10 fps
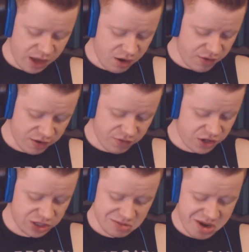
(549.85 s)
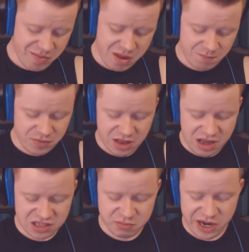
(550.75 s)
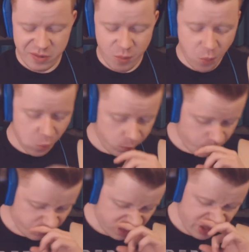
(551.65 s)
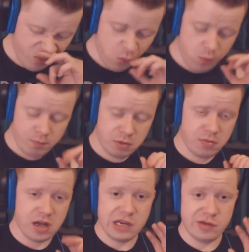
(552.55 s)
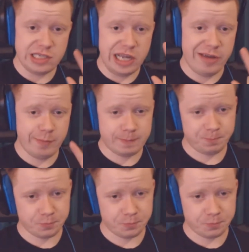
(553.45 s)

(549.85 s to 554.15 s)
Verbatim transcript: don't know if I can finish this, man. That, that last bite, my body was like,